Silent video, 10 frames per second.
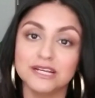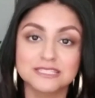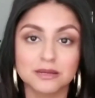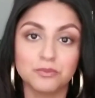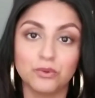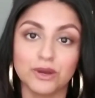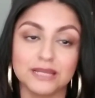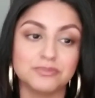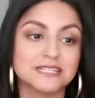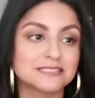at some
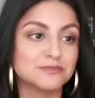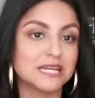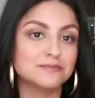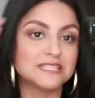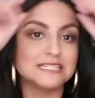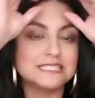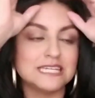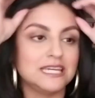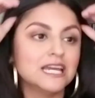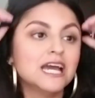point because sometimes they
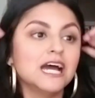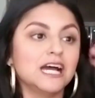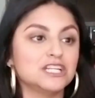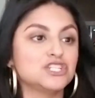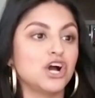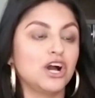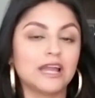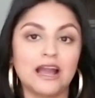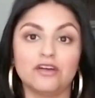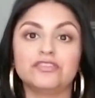see a dog
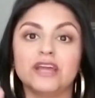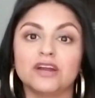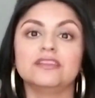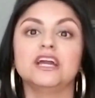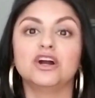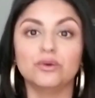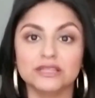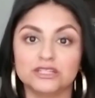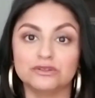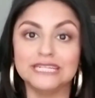out there and they go a
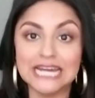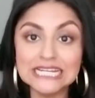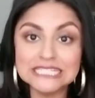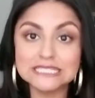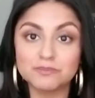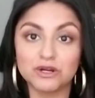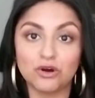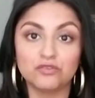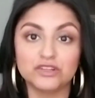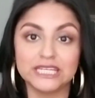little nuts, but
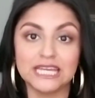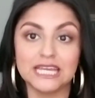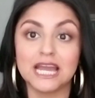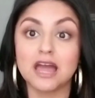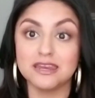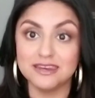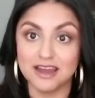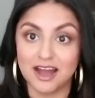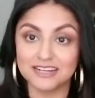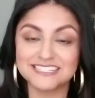hopefully
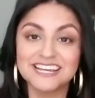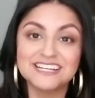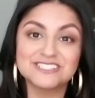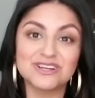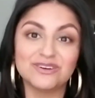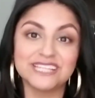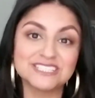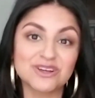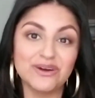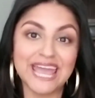not. So
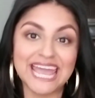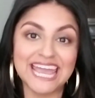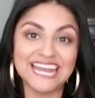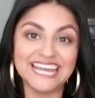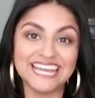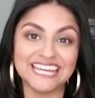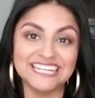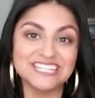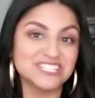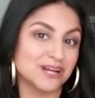let's go ahead
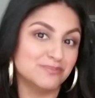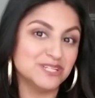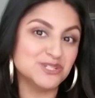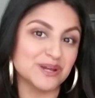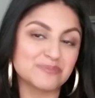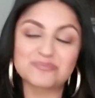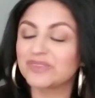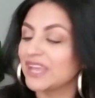and jump into it.